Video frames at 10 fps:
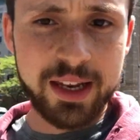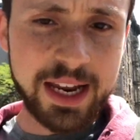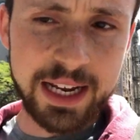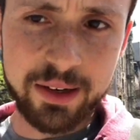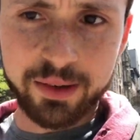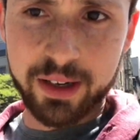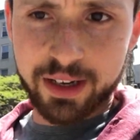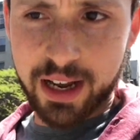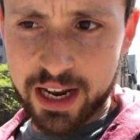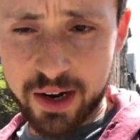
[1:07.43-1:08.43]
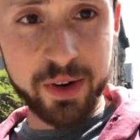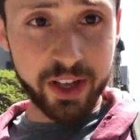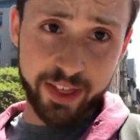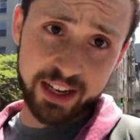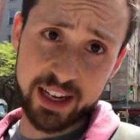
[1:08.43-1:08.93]
Now, I know what
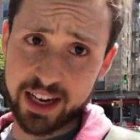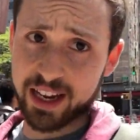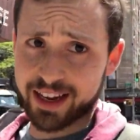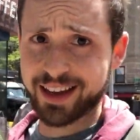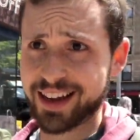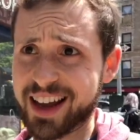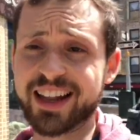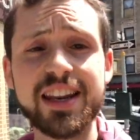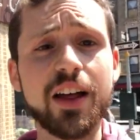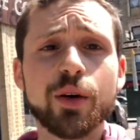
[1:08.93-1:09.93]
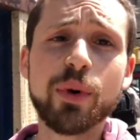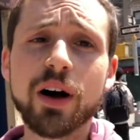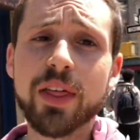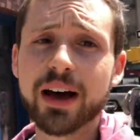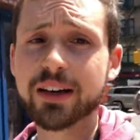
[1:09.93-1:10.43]
you're thinking. Another
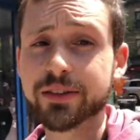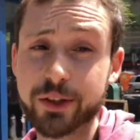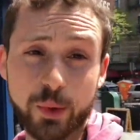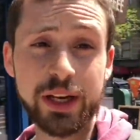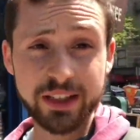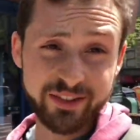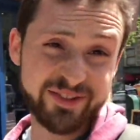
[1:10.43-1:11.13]
bathhouse? Do we need to